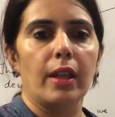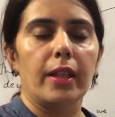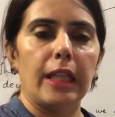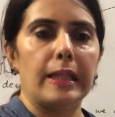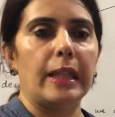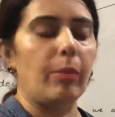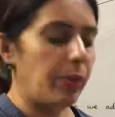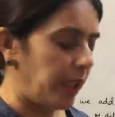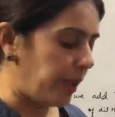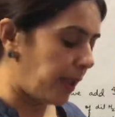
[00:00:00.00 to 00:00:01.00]
taking
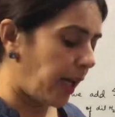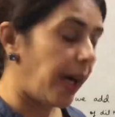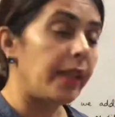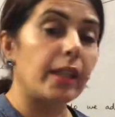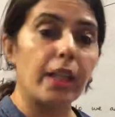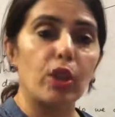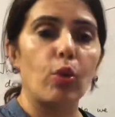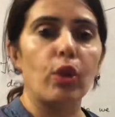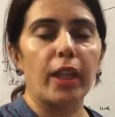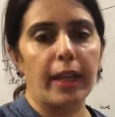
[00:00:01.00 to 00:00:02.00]
place at
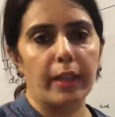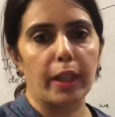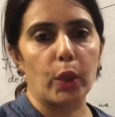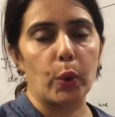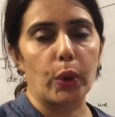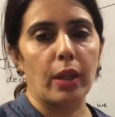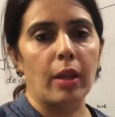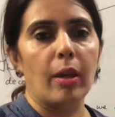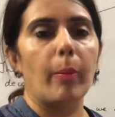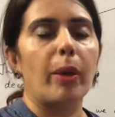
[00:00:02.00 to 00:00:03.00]
cathode and anode.
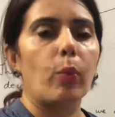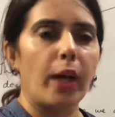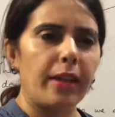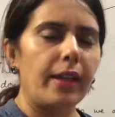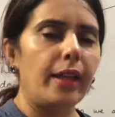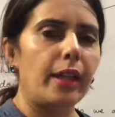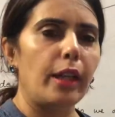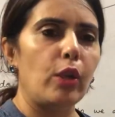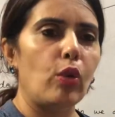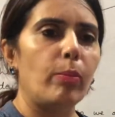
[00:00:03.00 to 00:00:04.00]
But why did I
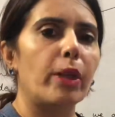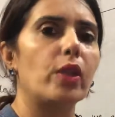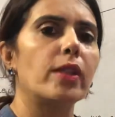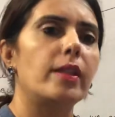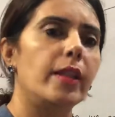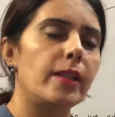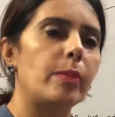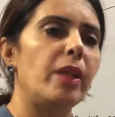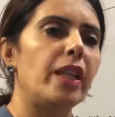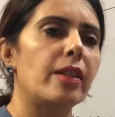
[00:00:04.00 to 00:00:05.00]
tell you? Because
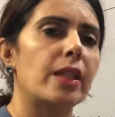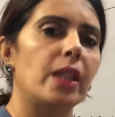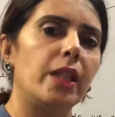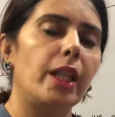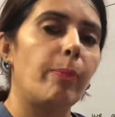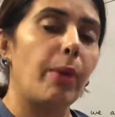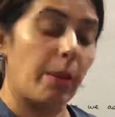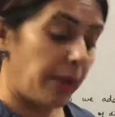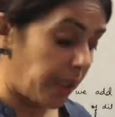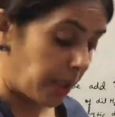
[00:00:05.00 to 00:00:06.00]
this makes learning
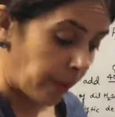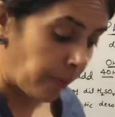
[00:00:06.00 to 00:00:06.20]
permanent.